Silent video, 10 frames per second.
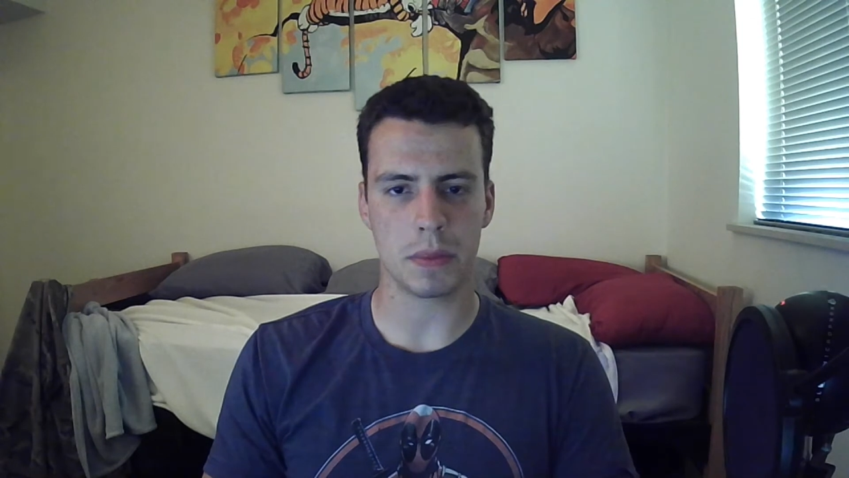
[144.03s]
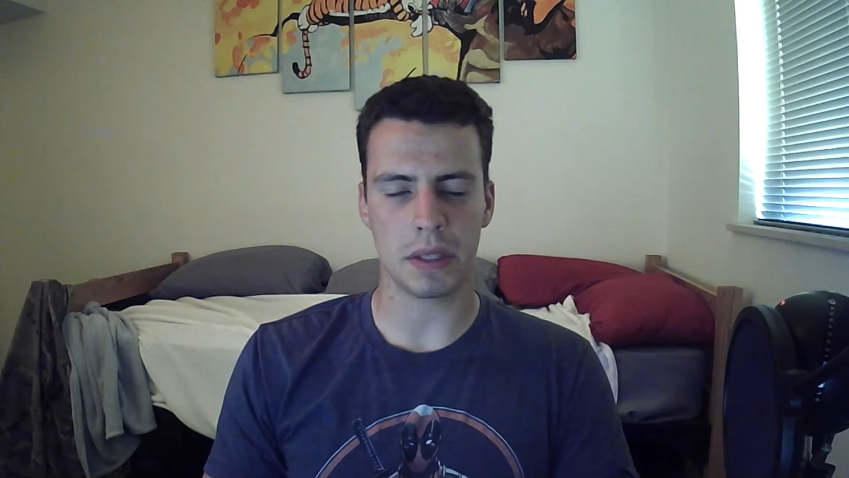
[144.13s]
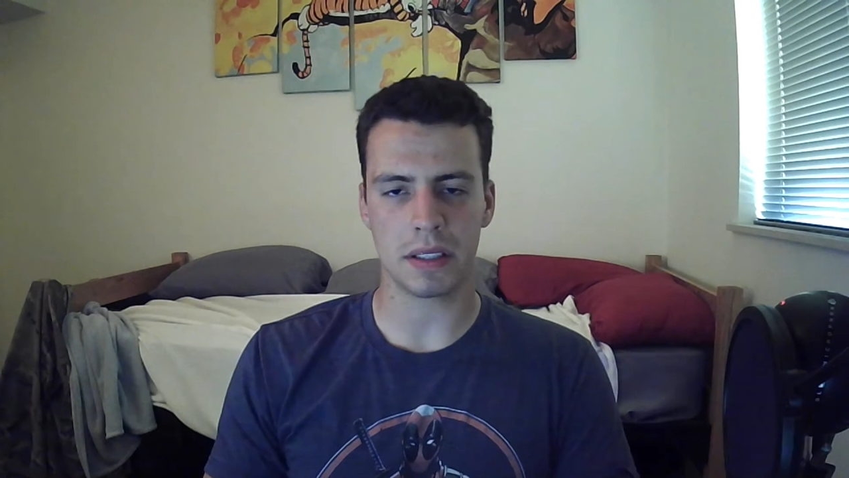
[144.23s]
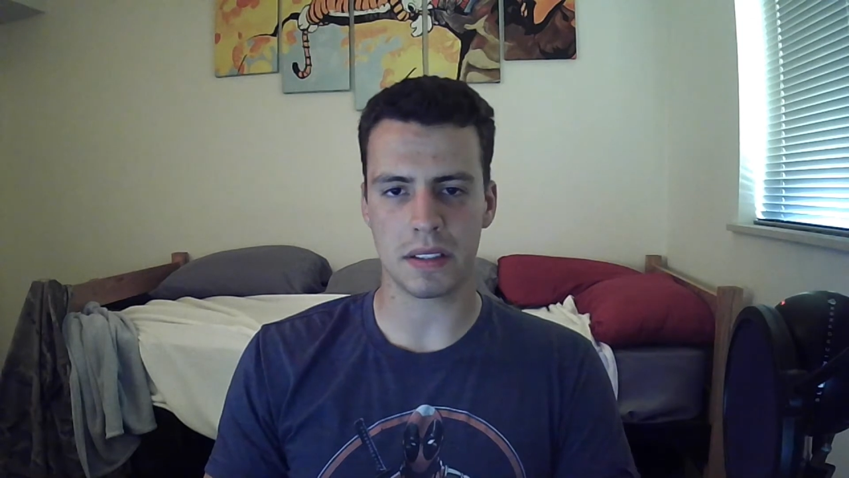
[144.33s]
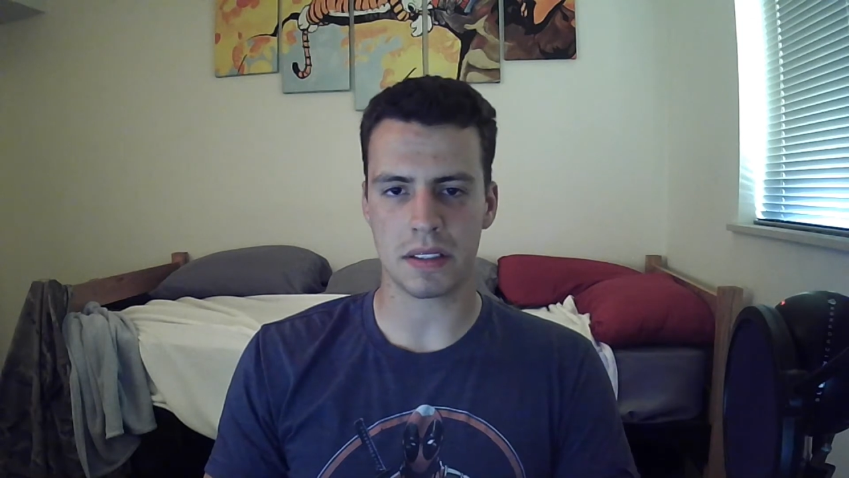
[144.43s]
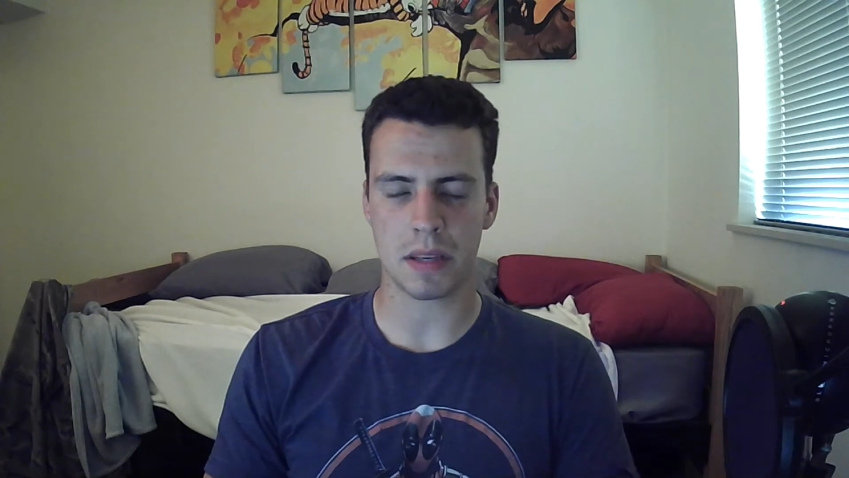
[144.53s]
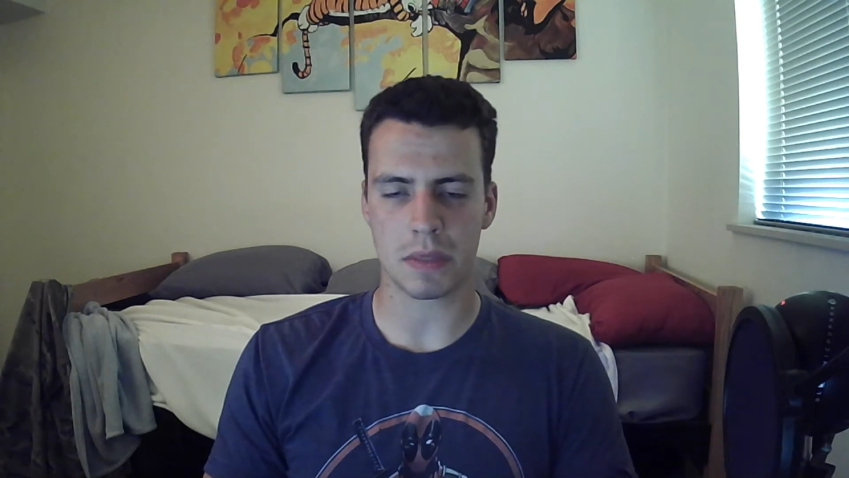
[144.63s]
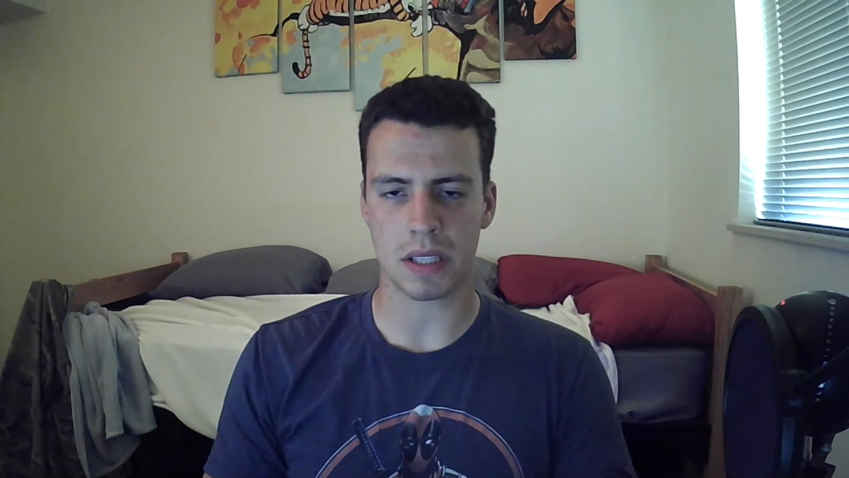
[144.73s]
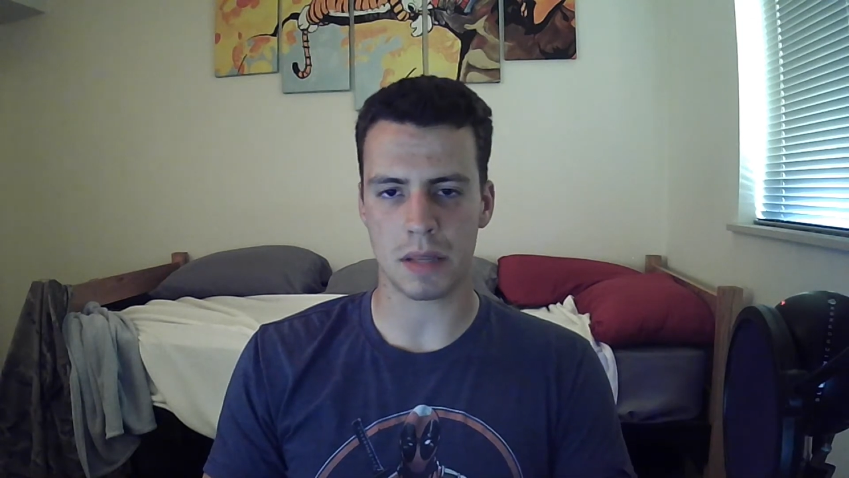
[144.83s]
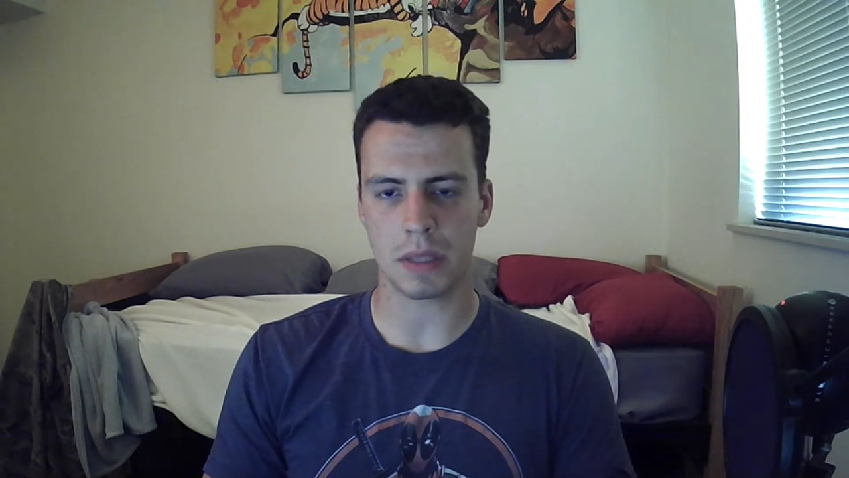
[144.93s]
but at the same
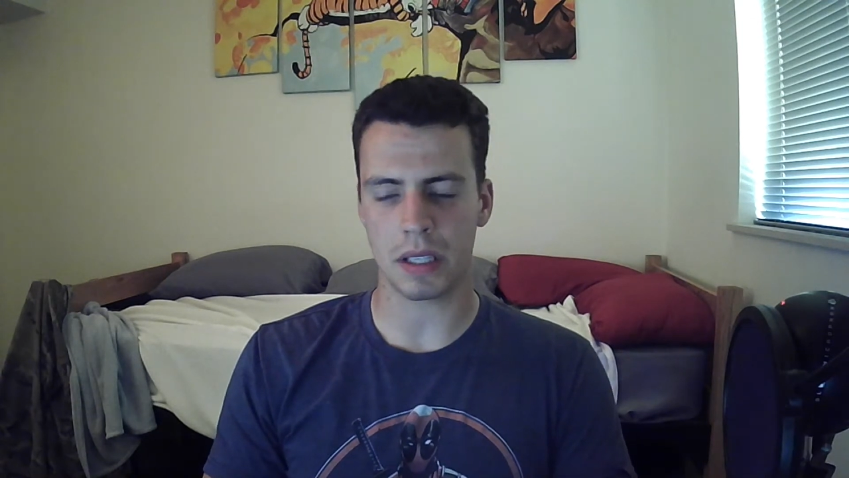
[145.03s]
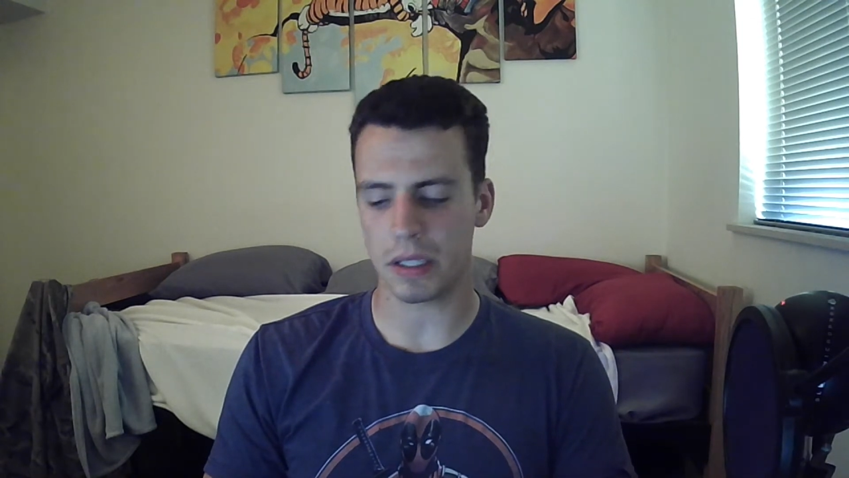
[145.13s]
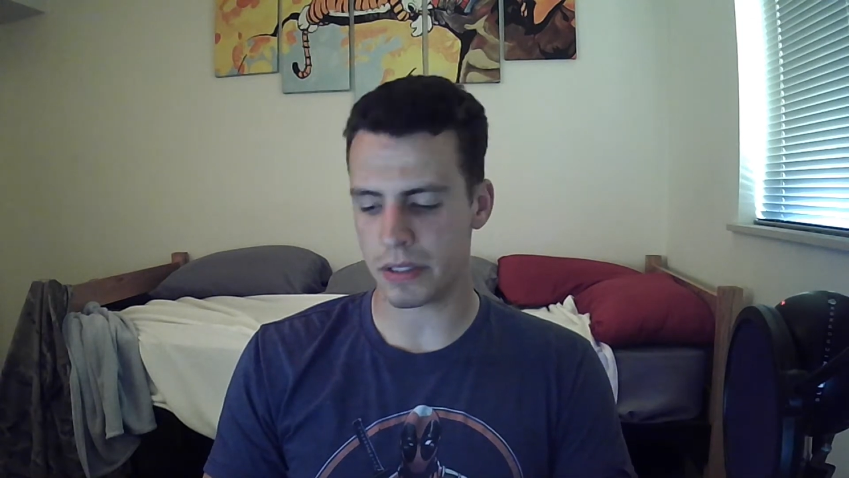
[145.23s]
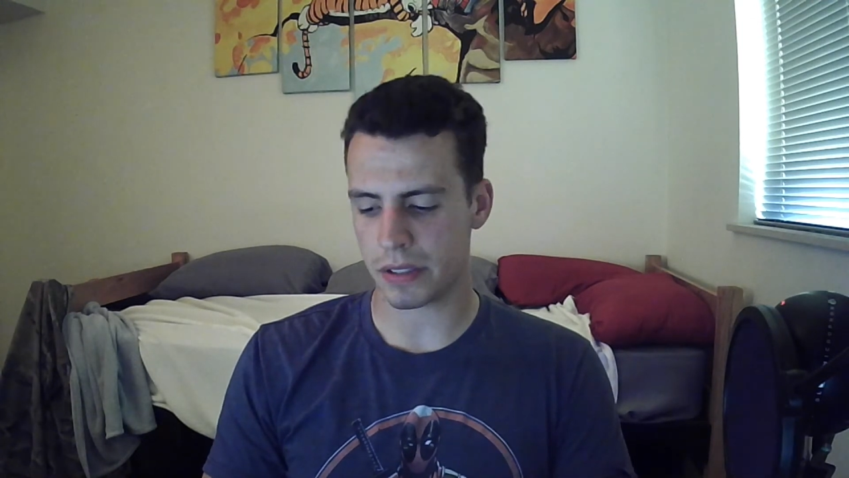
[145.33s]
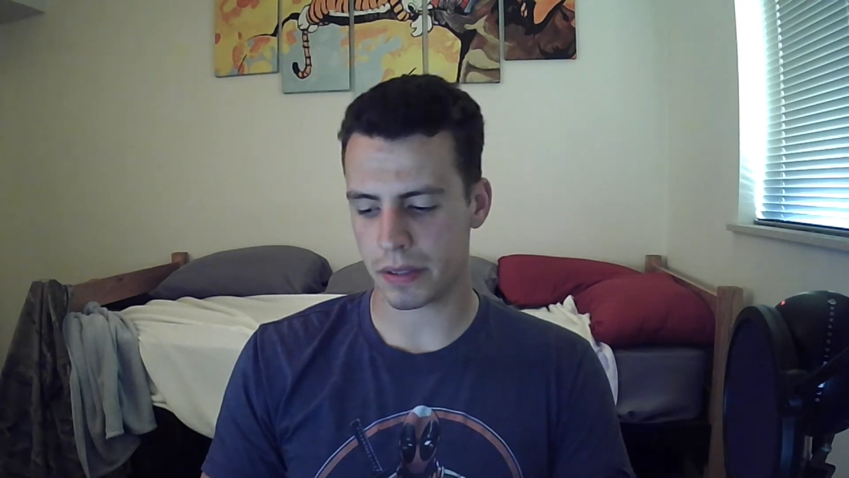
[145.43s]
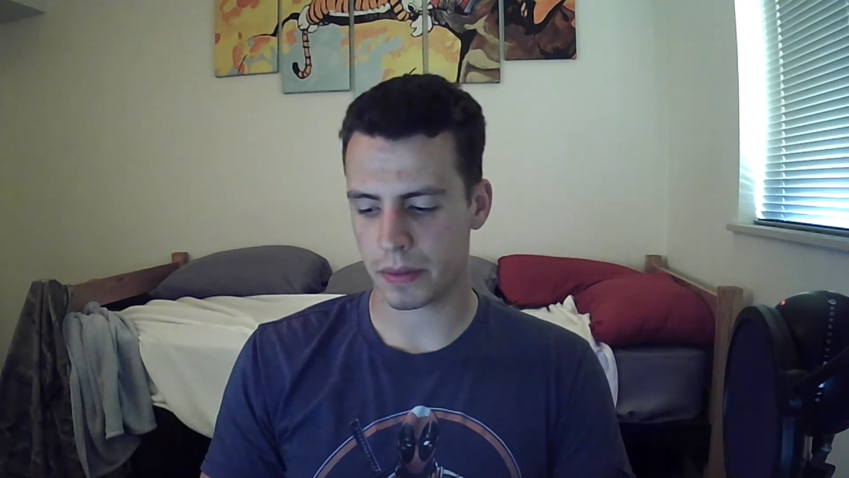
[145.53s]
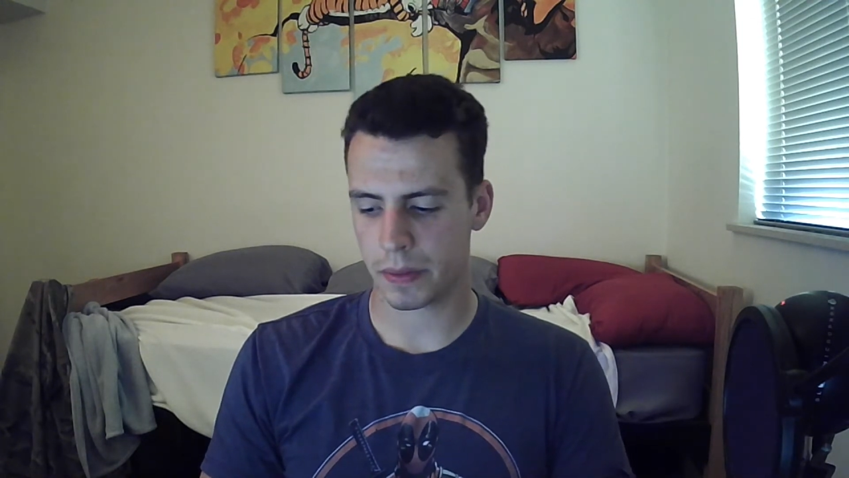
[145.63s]
time, I just